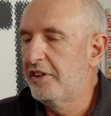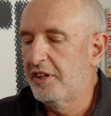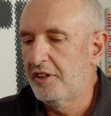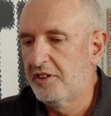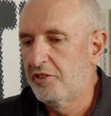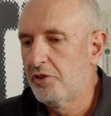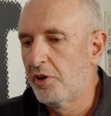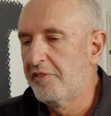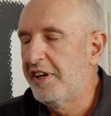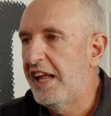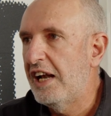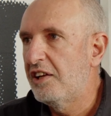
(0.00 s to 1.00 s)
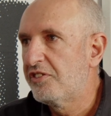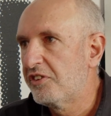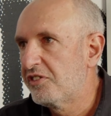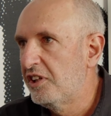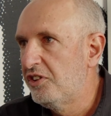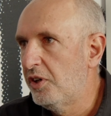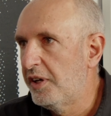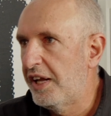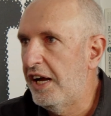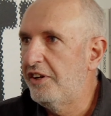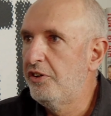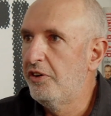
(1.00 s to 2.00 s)
the, the, sort of analysis that you and
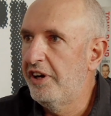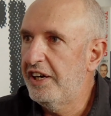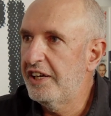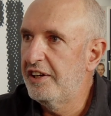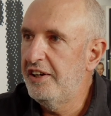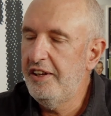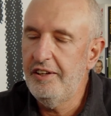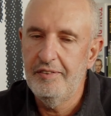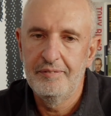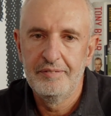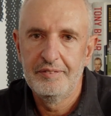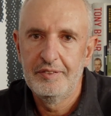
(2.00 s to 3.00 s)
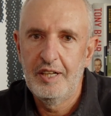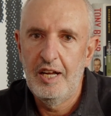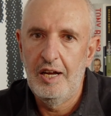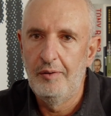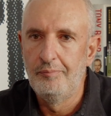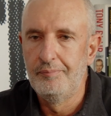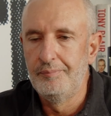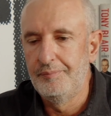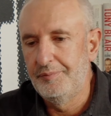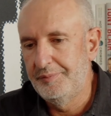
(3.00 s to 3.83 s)
I do regularly, um,